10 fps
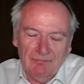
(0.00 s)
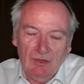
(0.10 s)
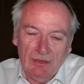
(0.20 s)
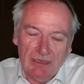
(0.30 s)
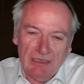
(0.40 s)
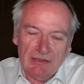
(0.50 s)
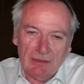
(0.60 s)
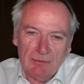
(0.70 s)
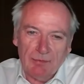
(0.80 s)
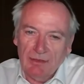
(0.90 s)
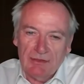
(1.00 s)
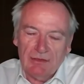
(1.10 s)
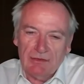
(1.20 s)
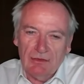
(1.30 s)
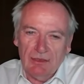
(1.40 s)
No, I guess I'm surprised
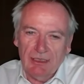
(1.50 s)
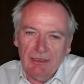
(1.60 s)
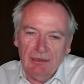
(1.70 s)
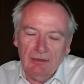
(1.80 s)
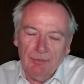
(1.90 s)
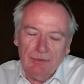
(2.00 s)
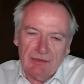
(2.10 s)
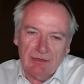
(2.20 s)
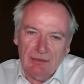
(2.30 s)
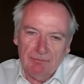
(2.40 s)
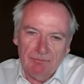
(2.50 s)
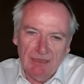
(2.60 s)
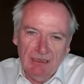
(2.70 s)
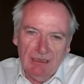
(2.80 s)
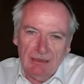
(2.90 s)
it's not higher, but
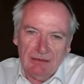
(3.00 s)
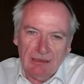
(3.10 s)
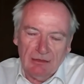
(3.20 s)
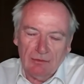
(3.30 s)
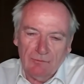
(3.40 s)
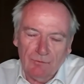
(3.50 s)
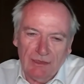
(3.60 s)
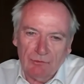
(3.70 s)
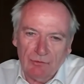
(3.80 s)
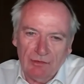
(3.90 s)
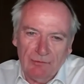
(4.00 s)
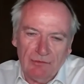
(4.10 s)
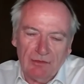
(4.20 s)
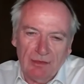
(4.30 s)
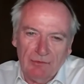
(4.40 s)
I think a lot of financial
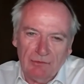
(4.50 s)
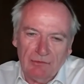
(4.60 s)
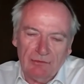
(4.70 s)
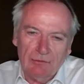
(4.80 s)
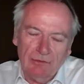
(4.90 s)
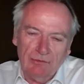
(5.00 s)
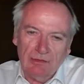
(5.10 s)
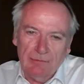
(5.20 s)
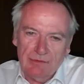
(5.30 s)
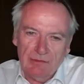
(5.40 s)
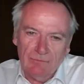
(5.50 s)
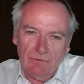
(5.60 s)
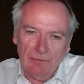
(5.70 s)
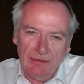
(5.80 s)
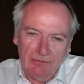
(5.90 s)
services companies are still conservative
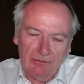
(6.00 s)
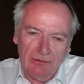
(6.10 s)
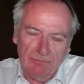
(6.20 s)
about the